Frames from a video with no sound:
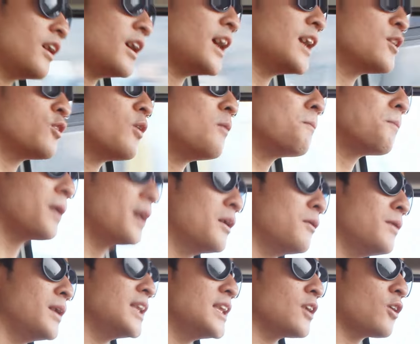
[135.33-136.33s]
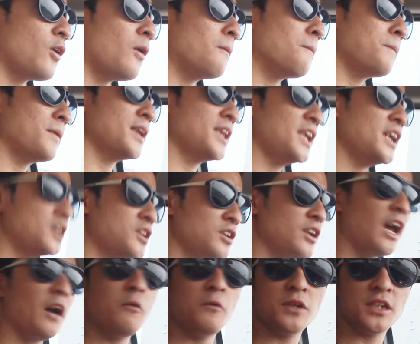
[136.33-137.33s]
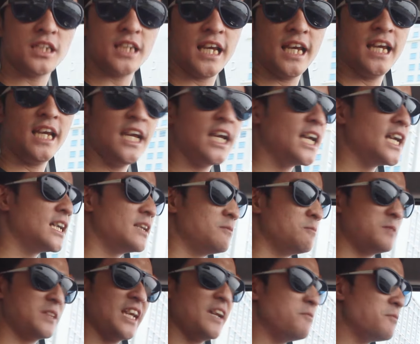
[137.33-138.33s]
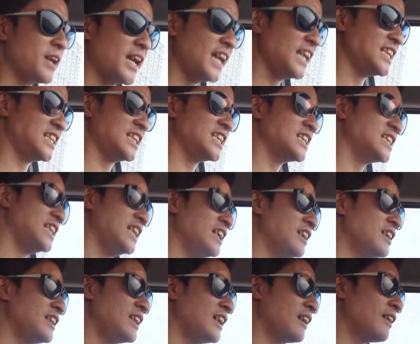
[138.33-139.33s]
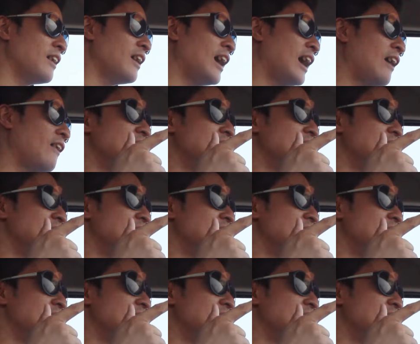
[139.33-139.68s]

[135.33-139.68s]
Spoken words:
And comparing with the competition, I would say same cases here and there.